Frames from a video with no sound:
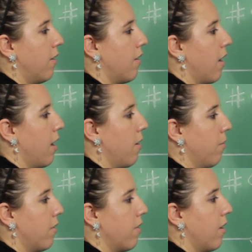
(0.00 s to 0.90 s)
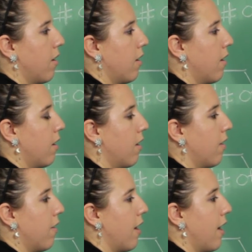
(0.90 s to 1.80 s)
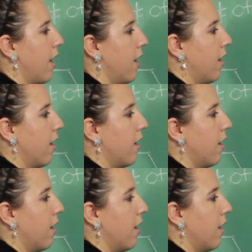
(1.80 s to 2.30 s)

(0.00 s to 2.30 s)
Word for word: times the height.